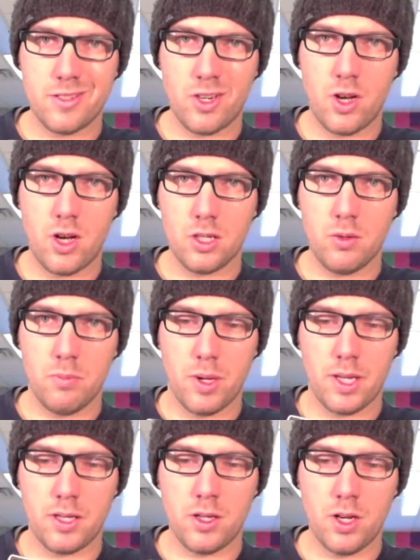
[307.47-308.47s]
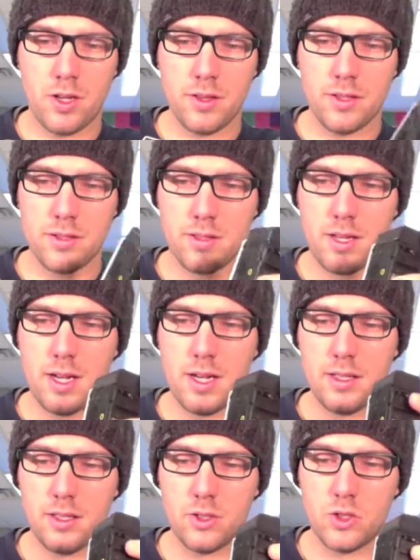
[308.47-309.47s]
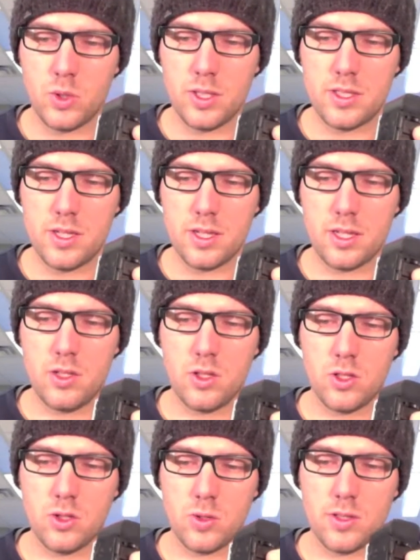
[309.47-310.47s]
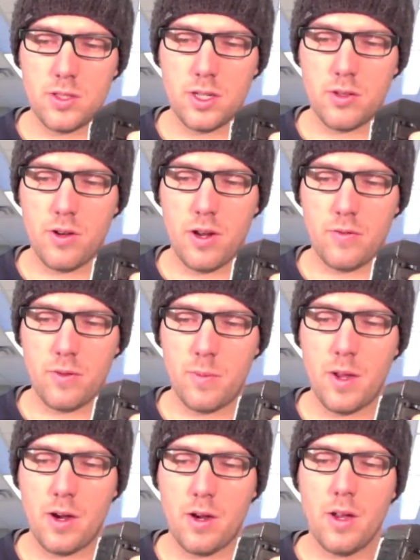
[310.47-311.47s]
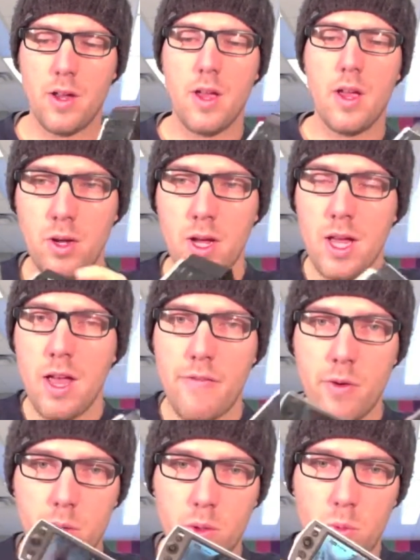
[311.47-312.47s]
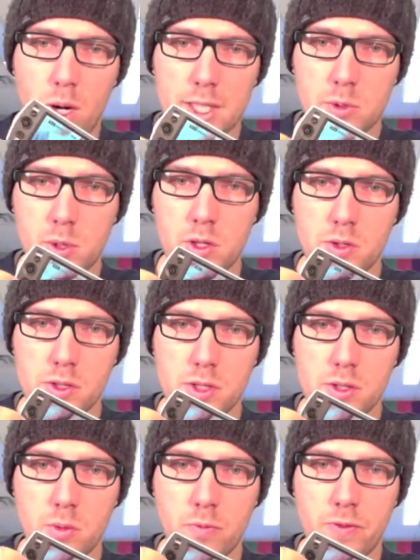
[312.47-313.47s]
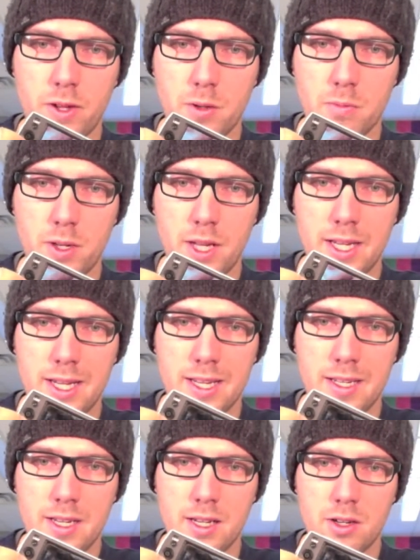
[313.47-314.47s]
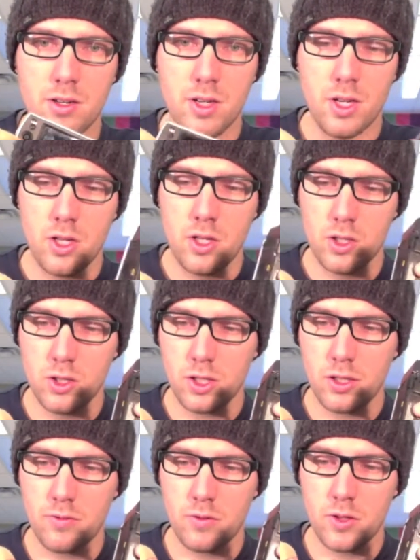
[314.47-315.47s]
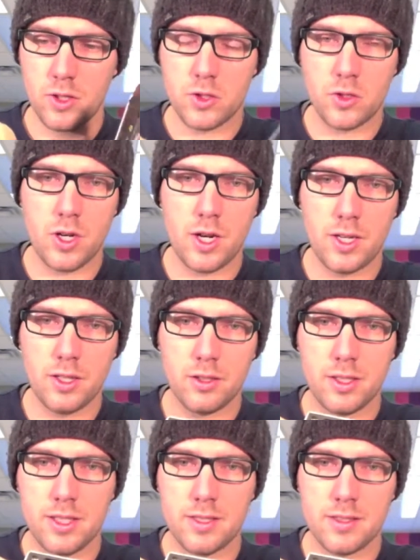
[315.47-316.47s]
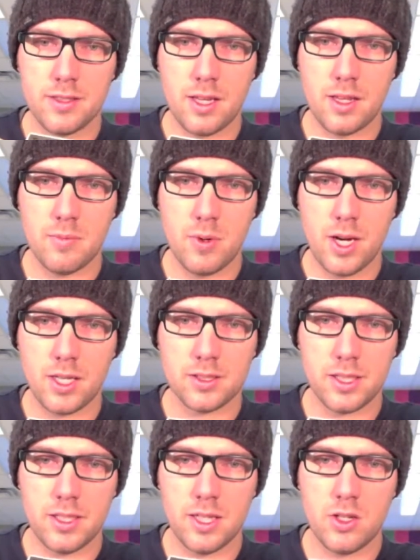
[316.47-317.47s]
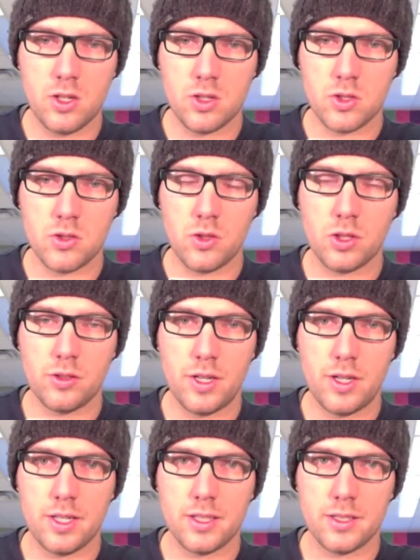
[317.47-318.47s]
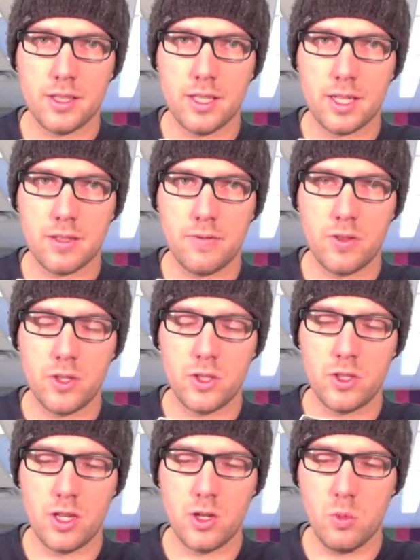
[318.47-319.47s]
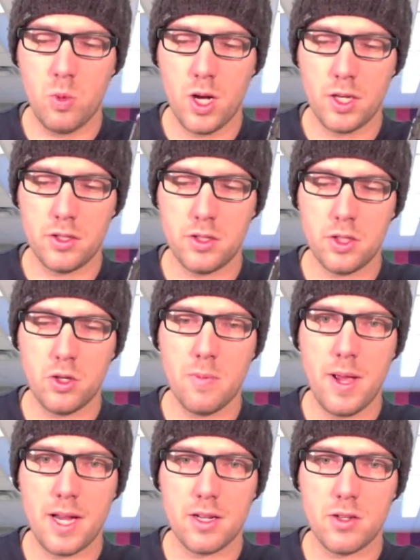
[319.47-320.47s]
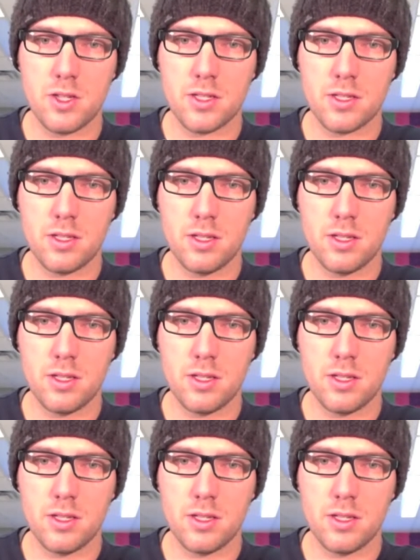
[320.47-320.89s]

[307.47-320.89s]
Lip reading: toggle button on the side, a little joystick, and you can joystick around from there. If you want to watch what you filmed, again here, you're looking for the triangle inside the box, and then you can scroll around and collect the footage that you want. To go back, you just